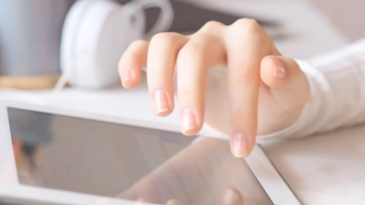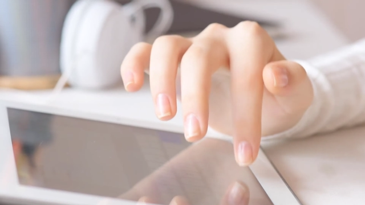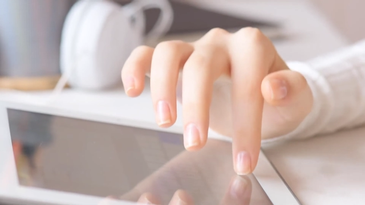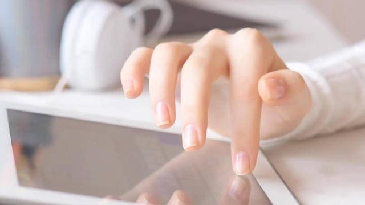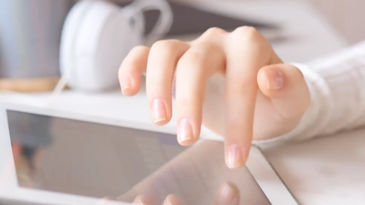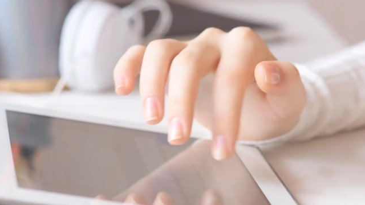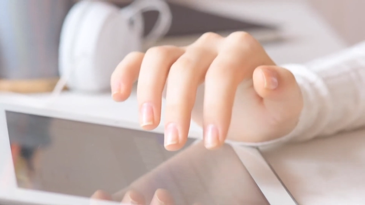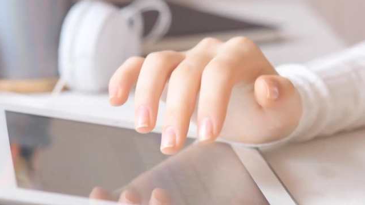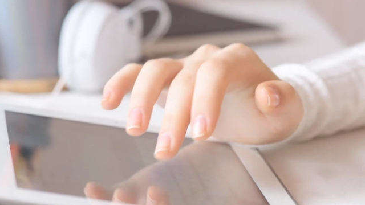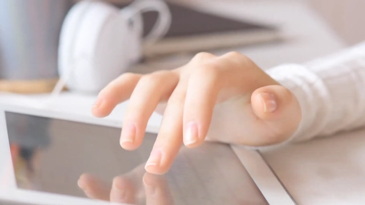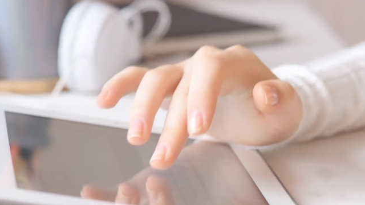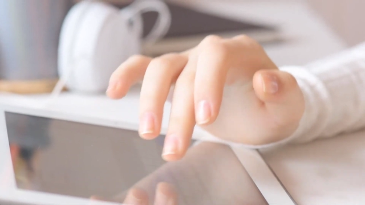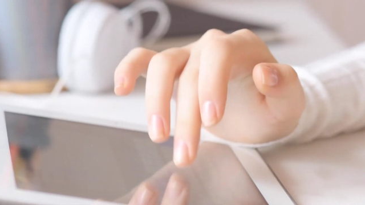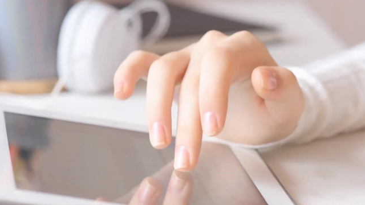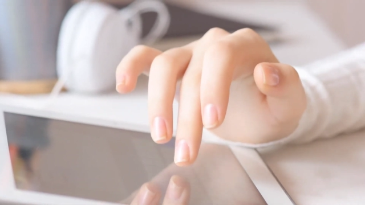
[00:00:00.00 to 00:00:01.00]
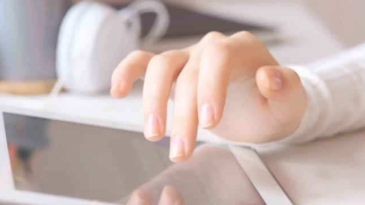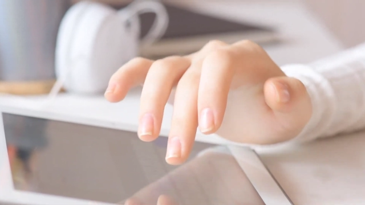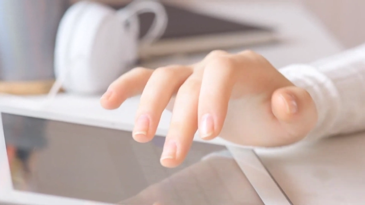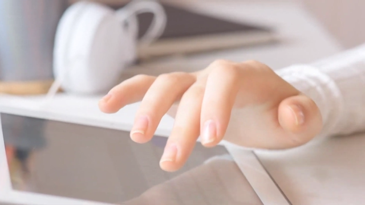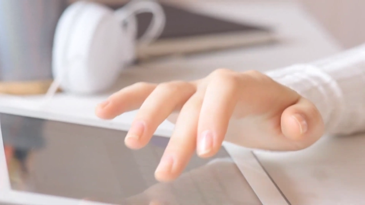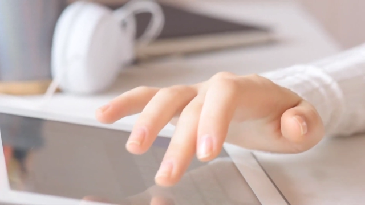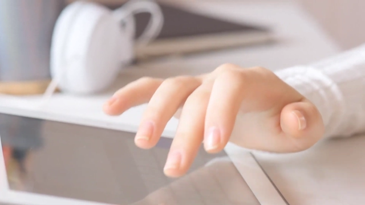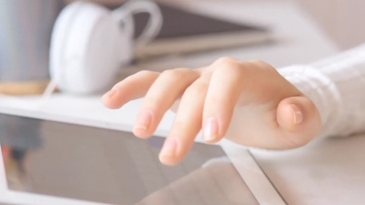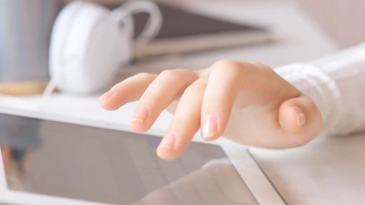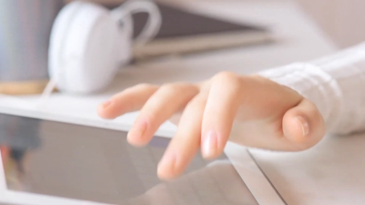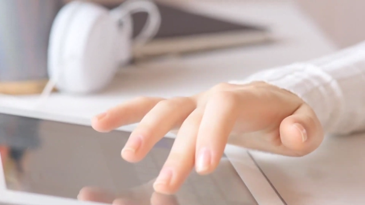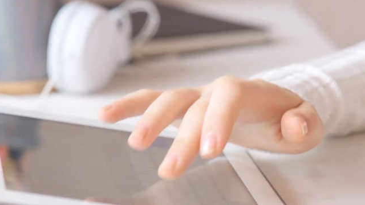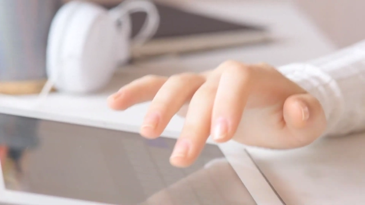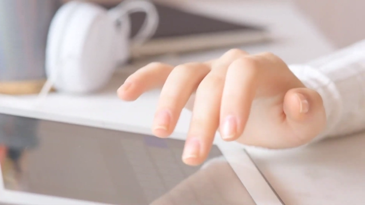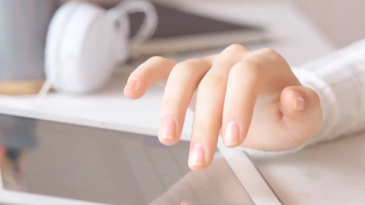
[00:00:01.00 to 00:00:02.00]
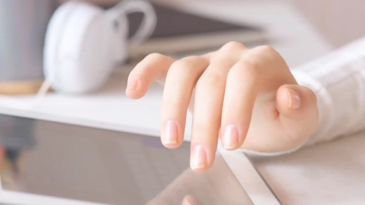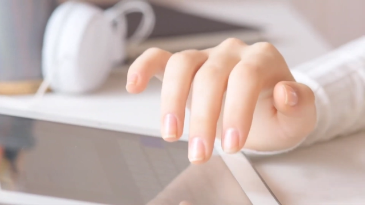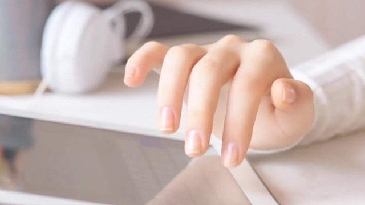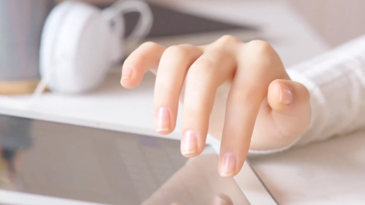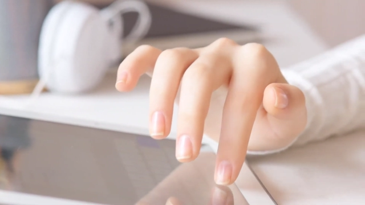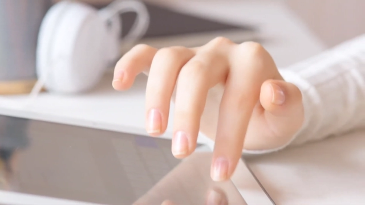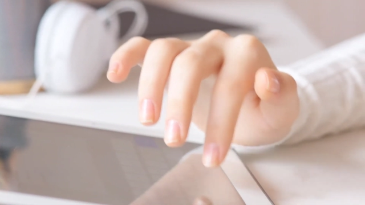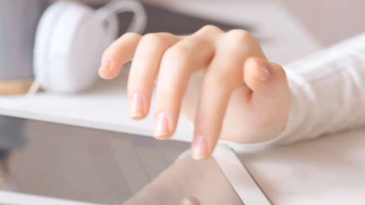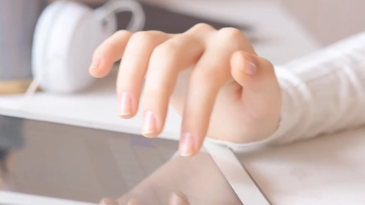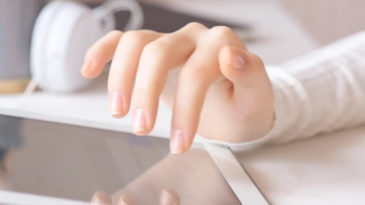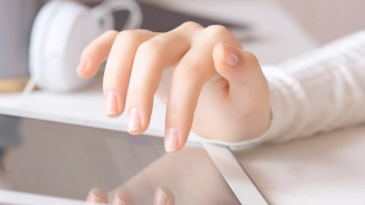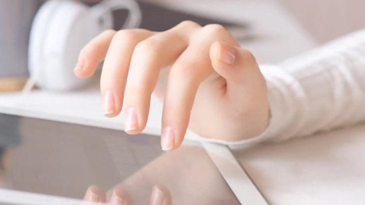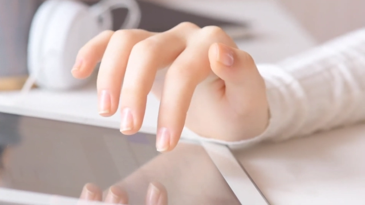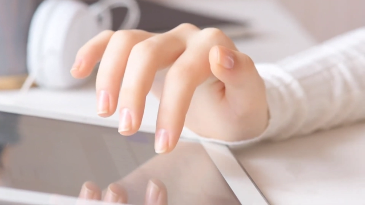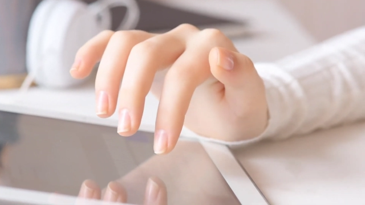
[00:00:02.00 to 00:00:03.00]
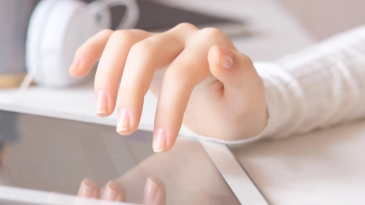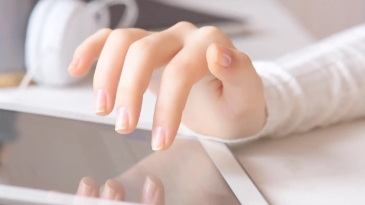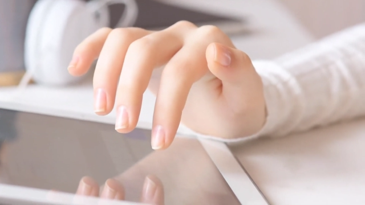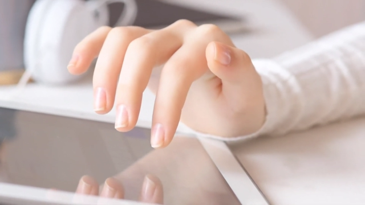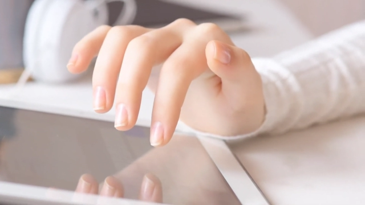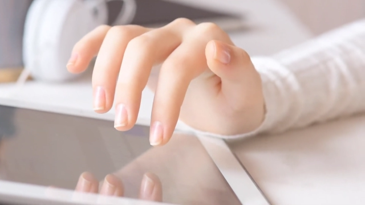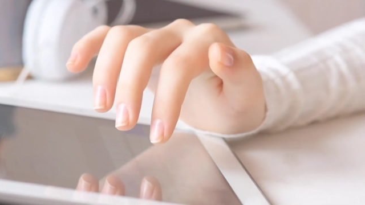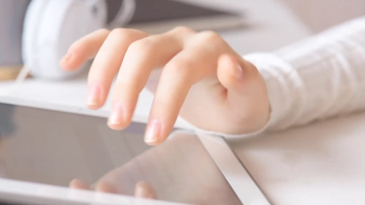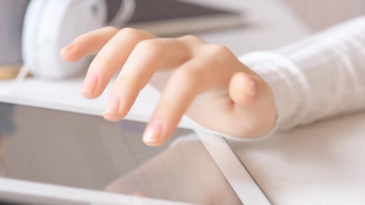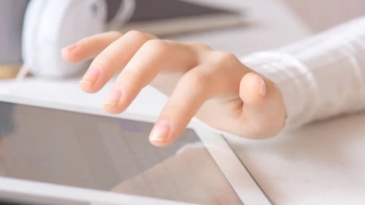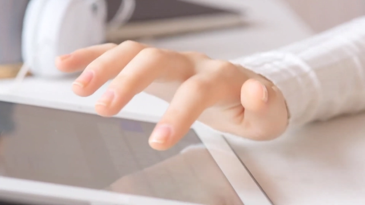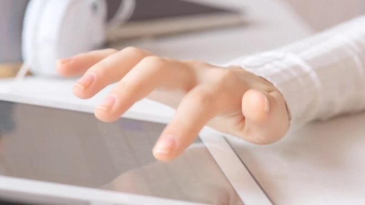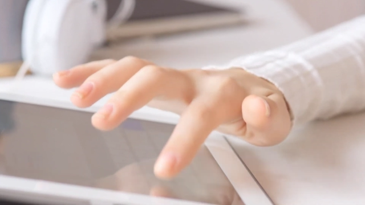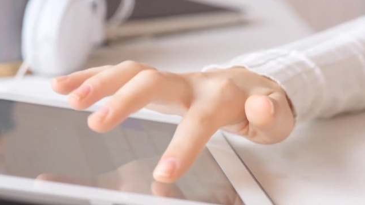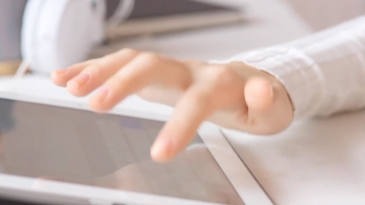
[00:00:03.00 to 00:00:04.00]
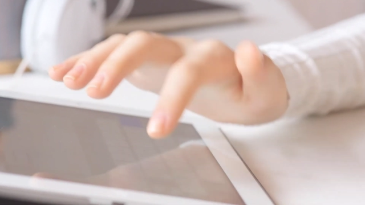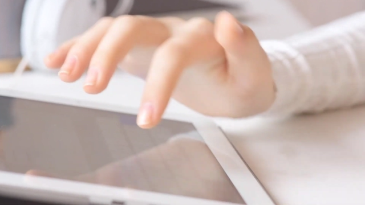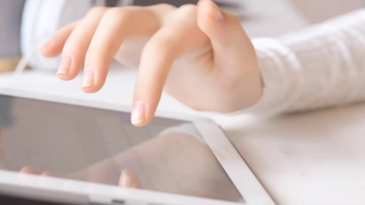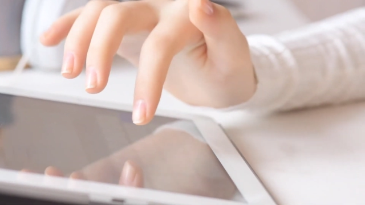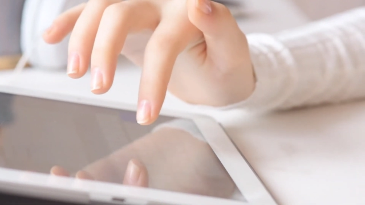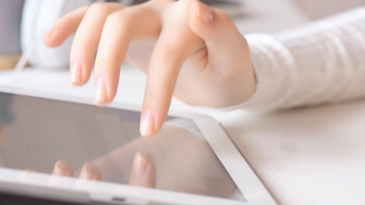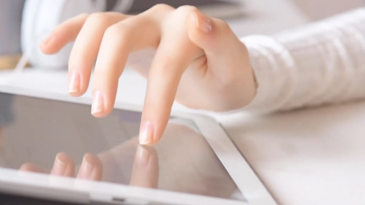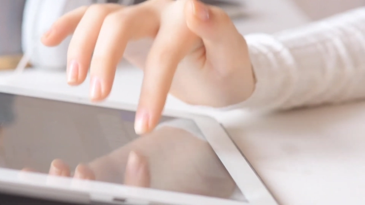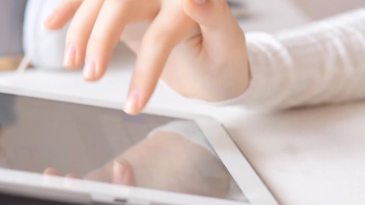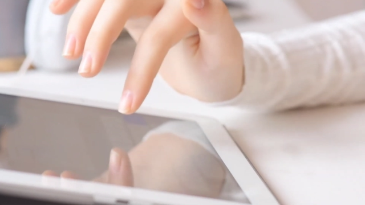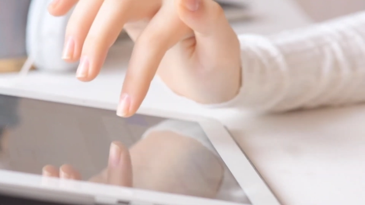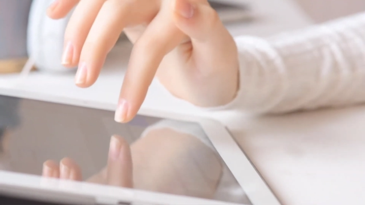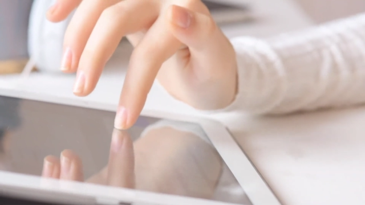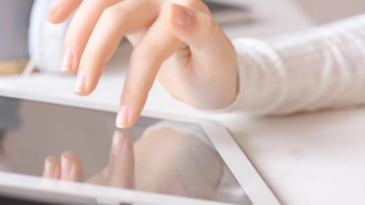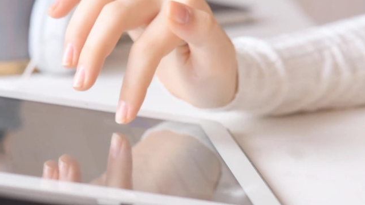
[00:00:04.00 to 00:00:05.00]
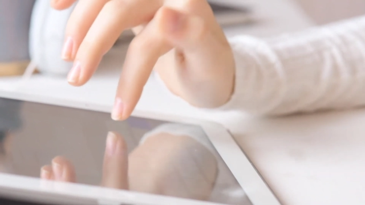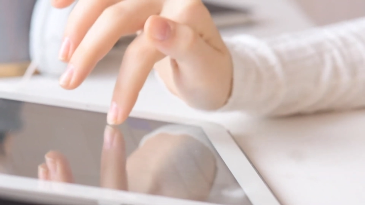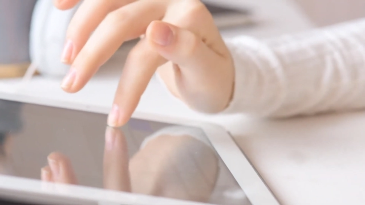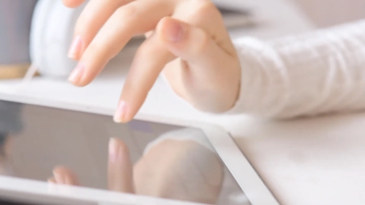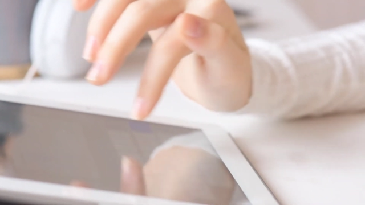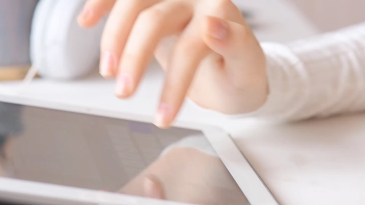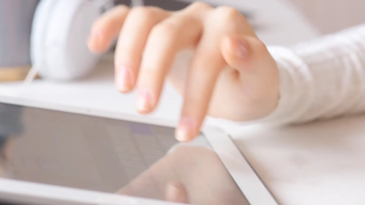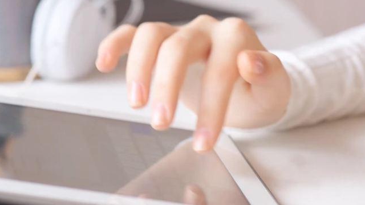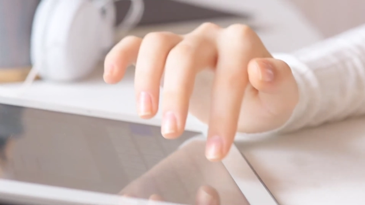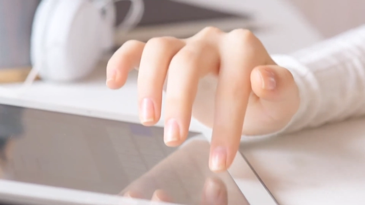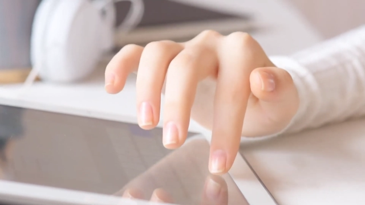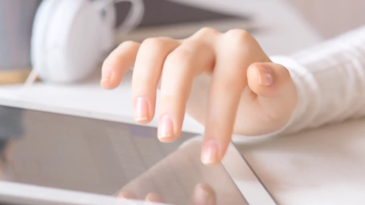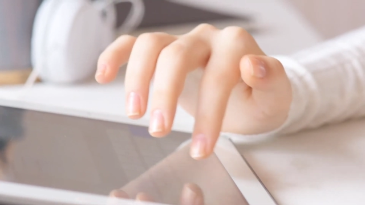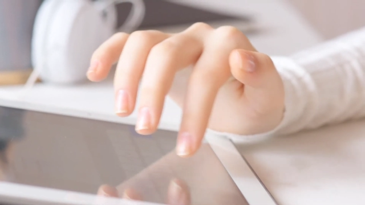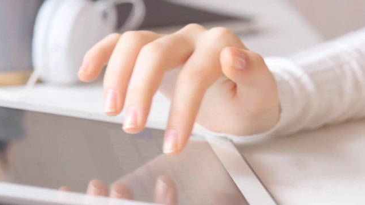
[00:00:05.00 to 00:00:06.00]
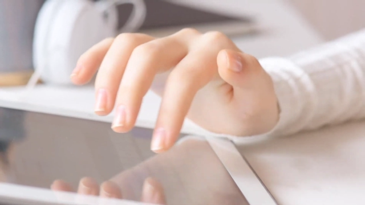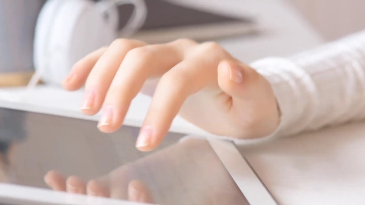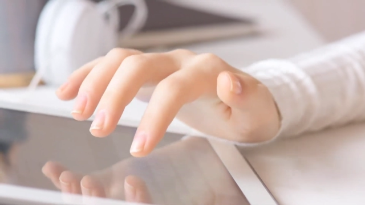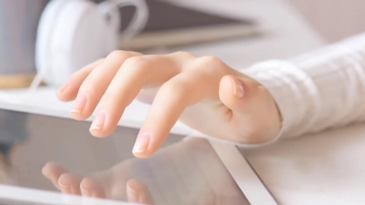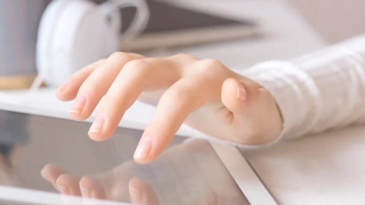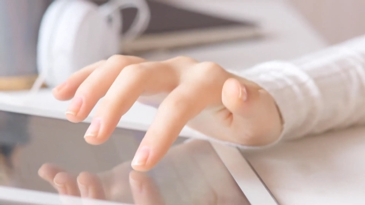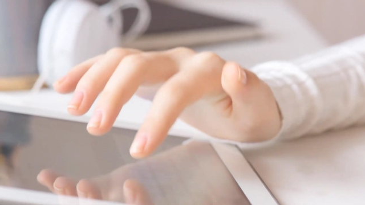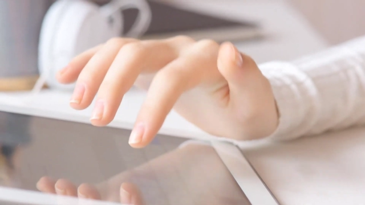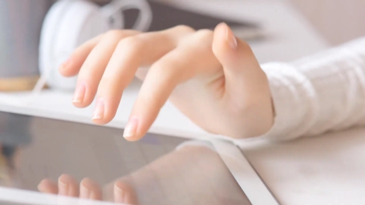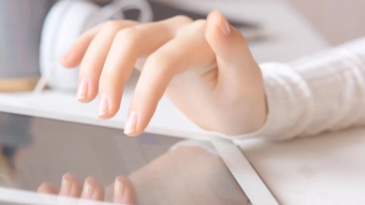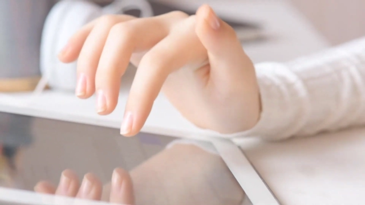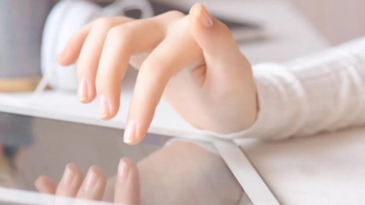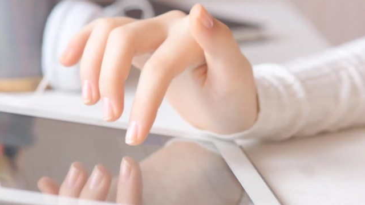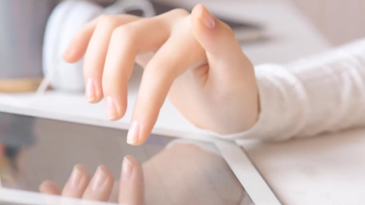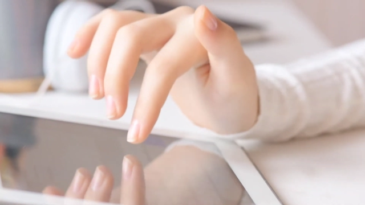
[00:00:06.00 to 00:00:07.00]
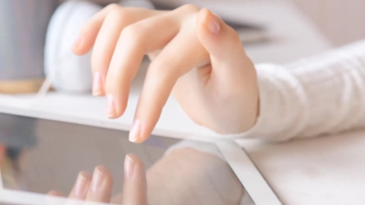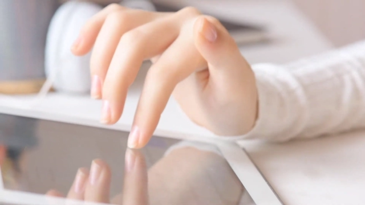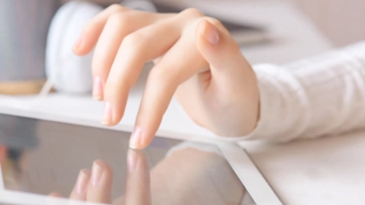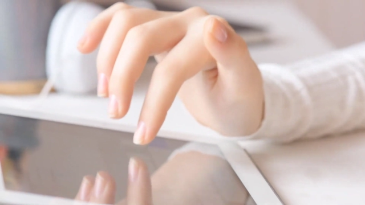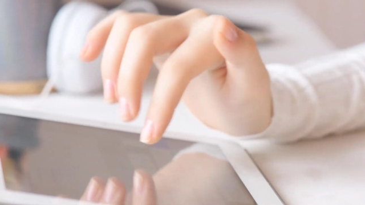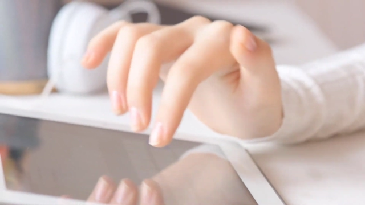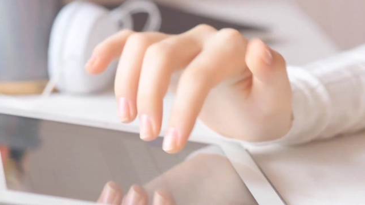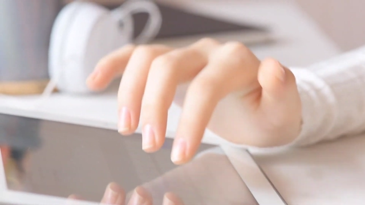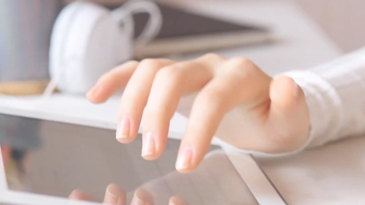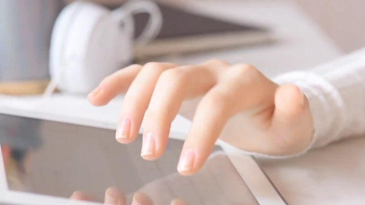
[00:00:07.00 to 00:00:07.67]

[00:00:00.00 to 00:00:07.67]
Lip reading: (no speaker visible)